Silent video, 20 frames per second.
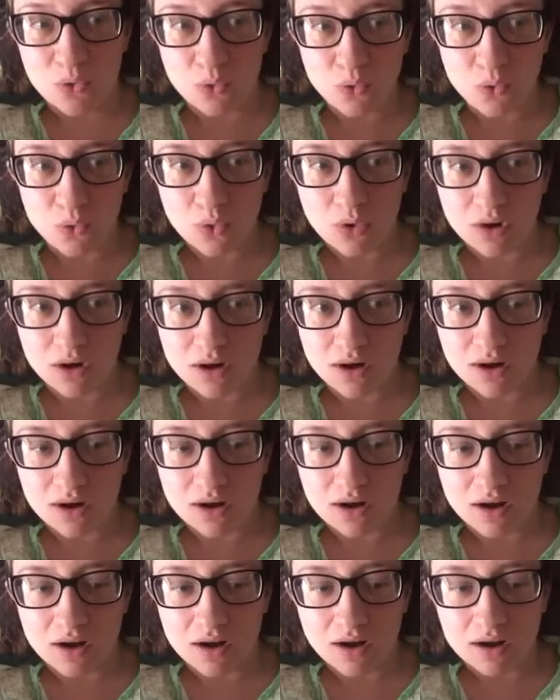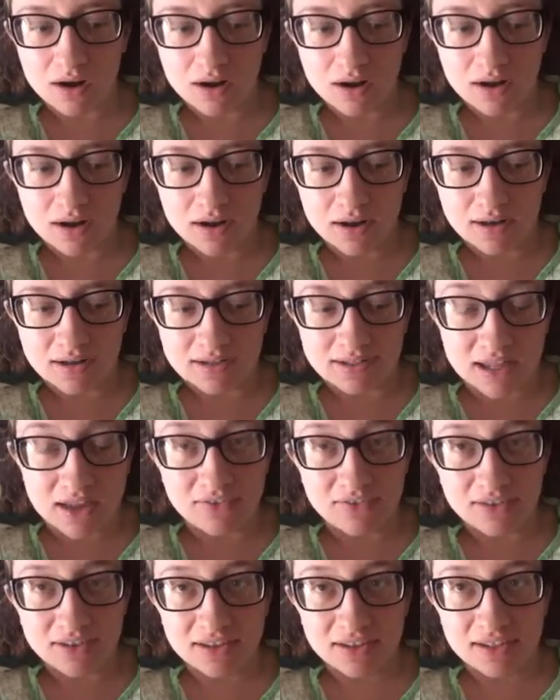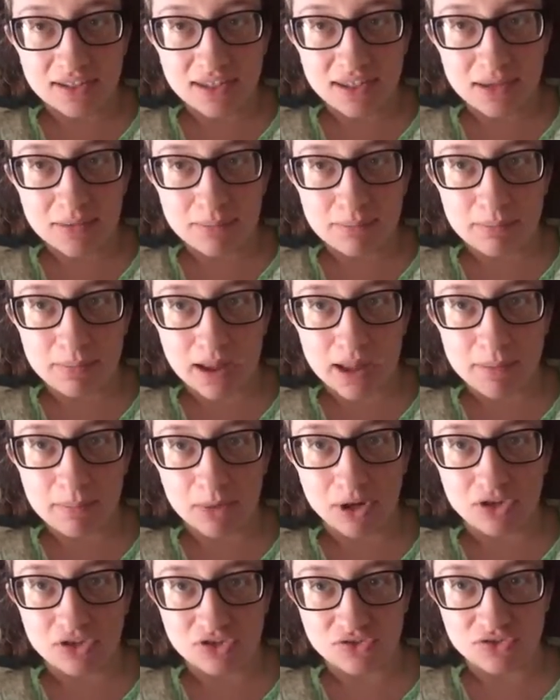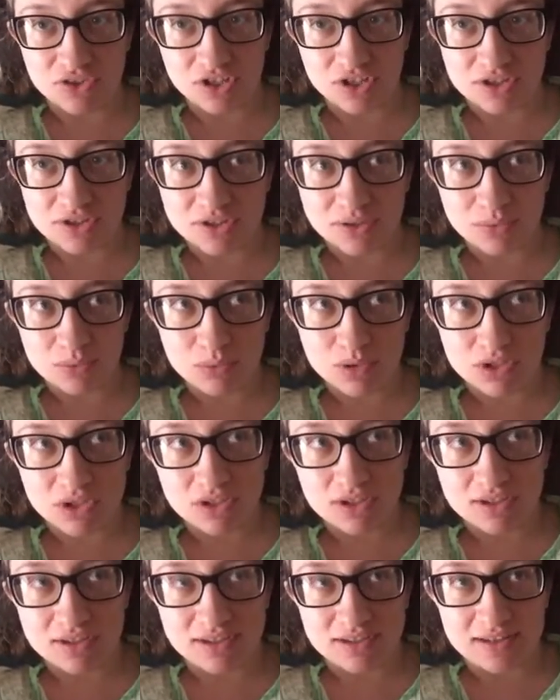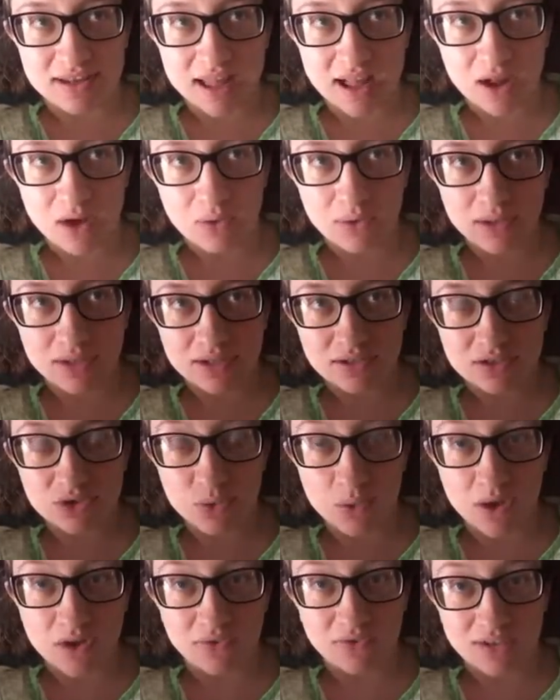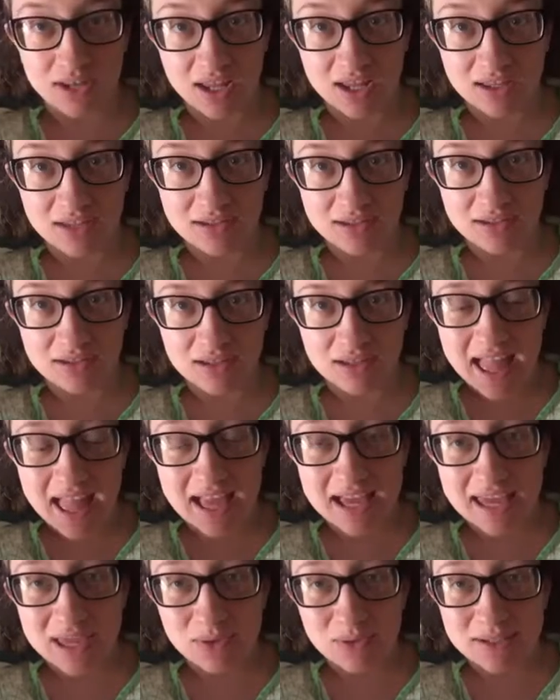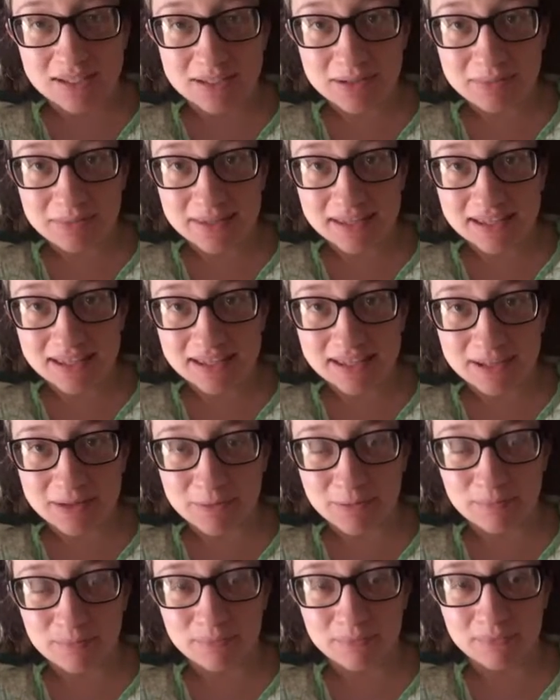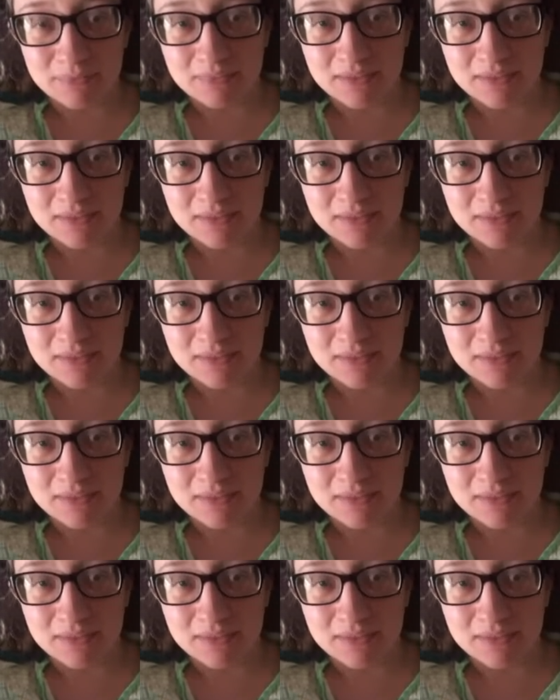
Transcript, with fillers: or definitely by March 1st, which is now in 12 days. I can't wait to meet him.